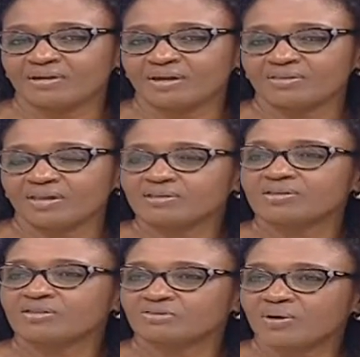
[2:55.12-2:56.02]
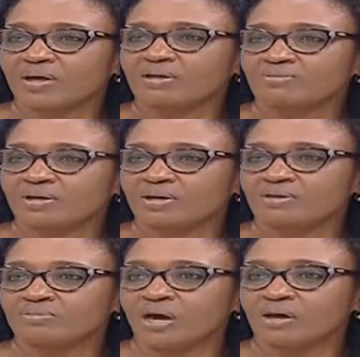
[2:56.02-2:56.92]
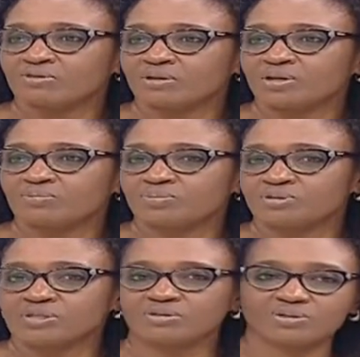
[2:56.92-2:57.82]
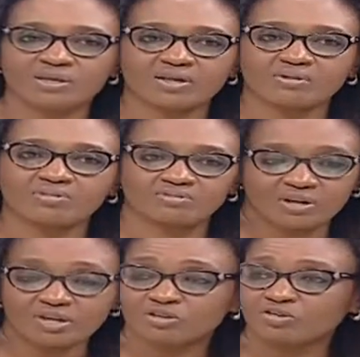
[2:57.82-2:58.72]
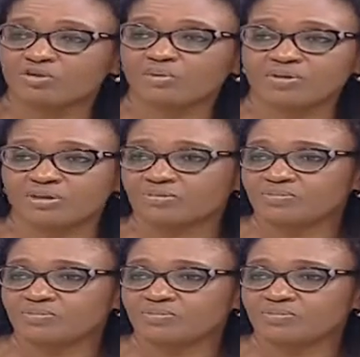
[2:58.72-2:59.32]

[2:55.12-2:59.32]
that inspired me, actually putting together natural fabrics,